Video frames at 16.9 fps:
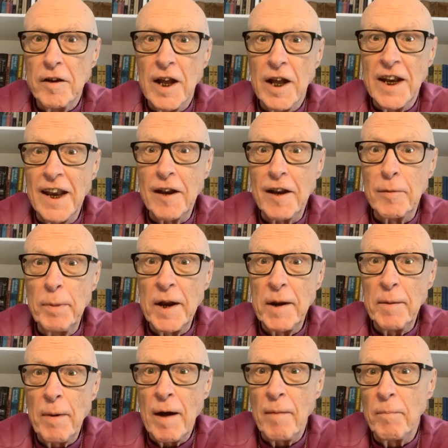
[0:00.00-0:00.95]
A little bit
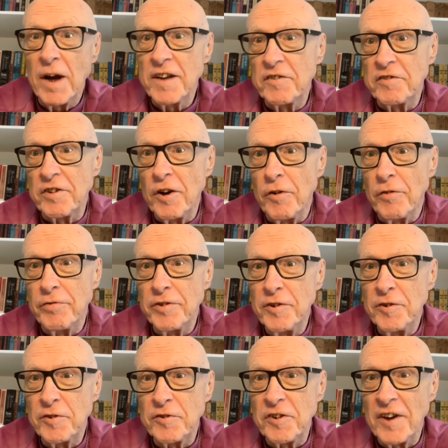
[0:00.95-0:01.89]
about myself,
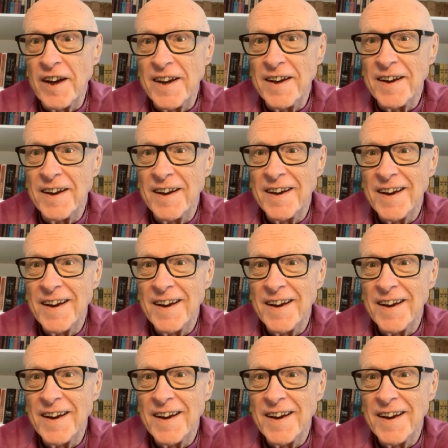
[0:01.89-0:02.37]
you say?